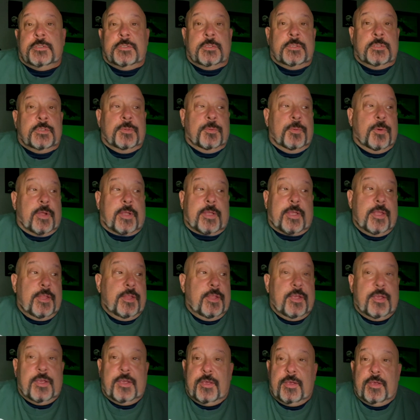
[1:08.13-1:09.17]
what can
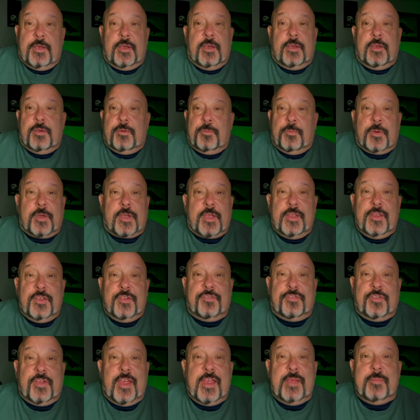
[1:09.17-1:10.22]
you
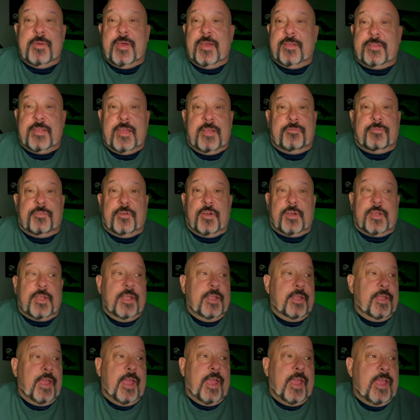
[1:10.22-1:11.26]
say about that
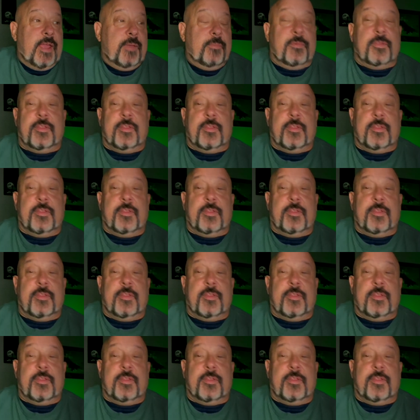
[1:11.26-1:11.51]
fucking game?